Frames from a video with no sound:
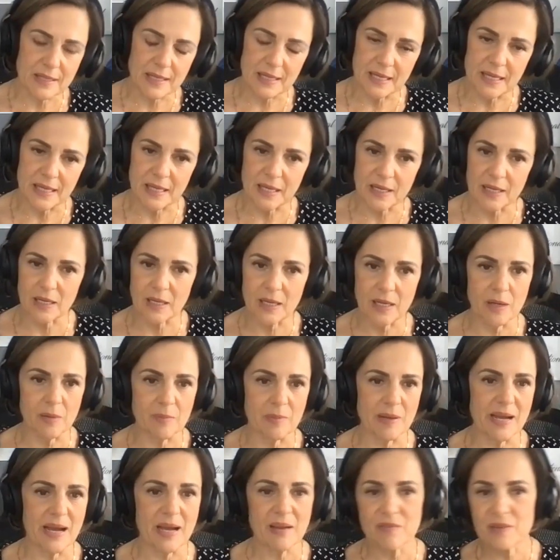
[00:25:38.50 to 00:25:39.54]
thing? Am
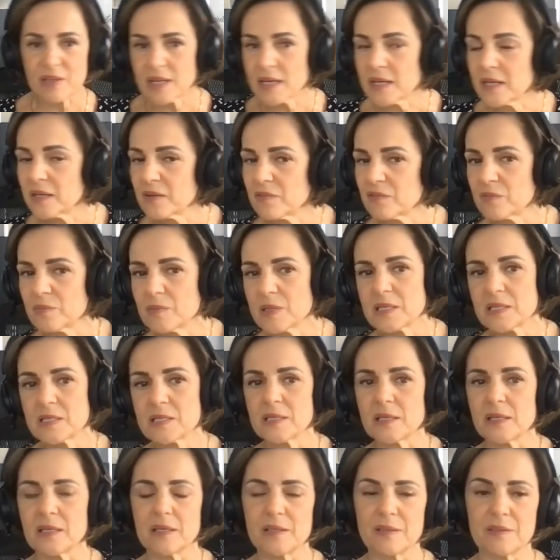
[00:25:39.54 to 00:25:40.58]
I advocating for
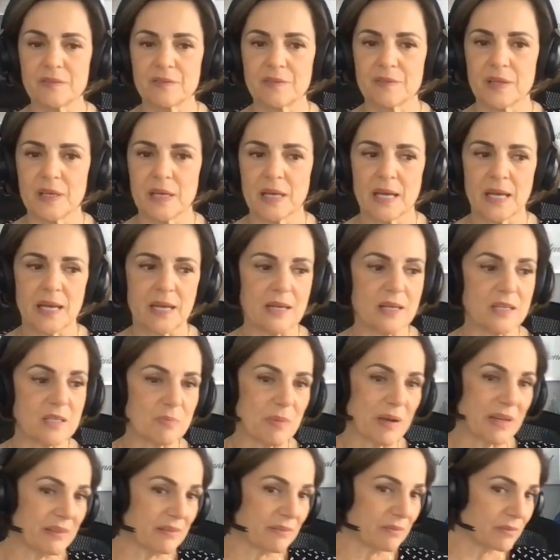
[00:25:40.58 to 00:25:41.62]
myself? Is
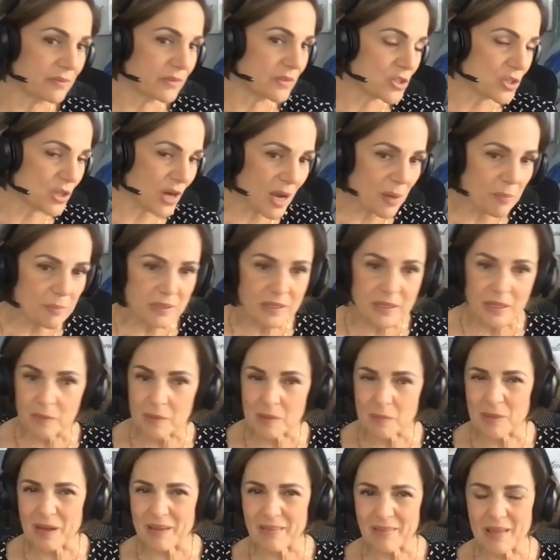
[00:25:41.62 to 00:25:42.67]
my job
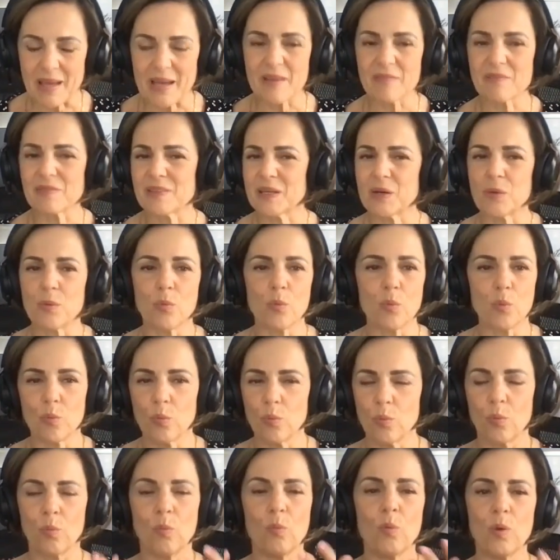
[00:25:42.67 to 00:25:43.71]
becoming my life? Like,
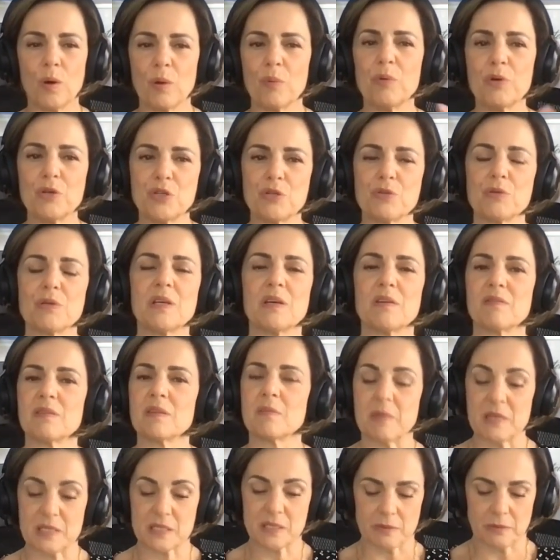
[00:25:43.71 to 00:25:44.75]
what would you give
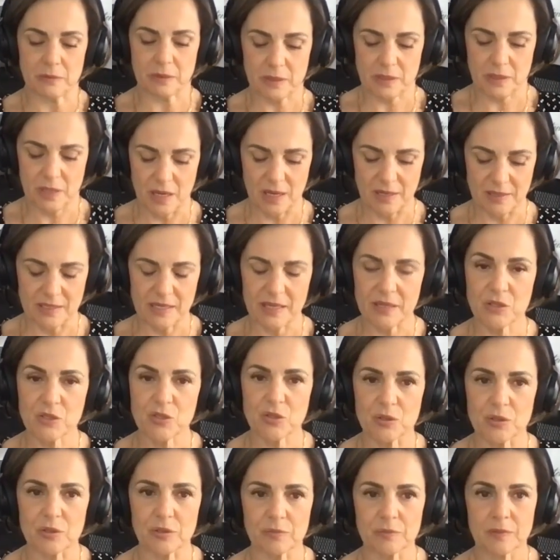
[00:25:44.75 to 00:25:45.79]
them as context
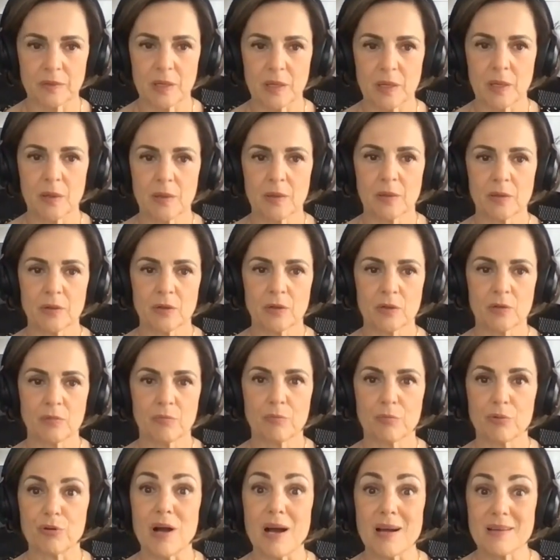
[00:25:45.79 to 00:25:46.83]
or
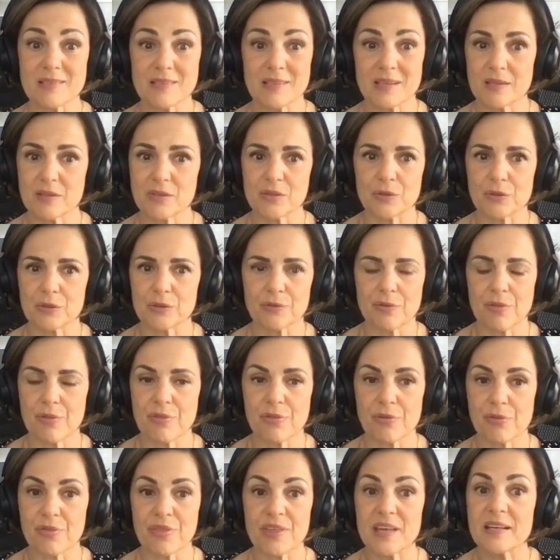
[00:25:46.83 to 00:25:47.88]
process or
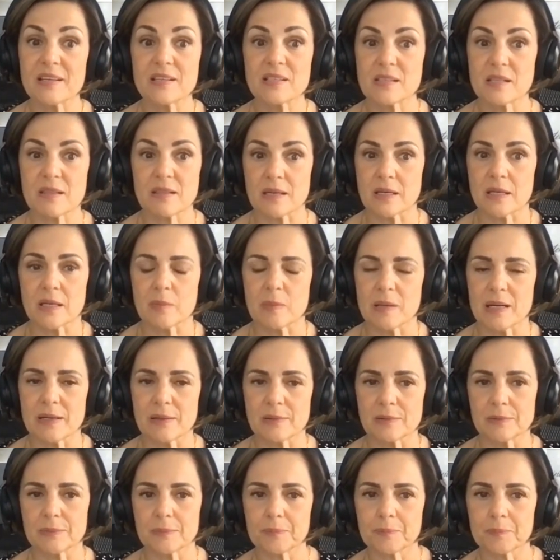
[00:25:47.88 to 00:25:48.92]
things to think about?